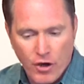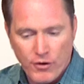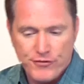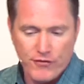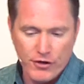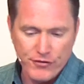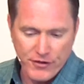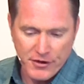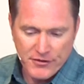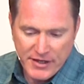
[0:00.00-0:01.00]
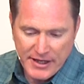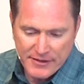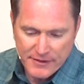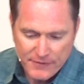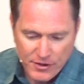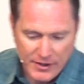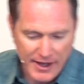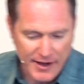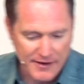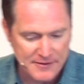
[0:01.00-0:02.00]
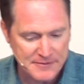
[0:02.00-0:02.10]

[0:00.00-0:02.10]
Notice verse 13. Look at it.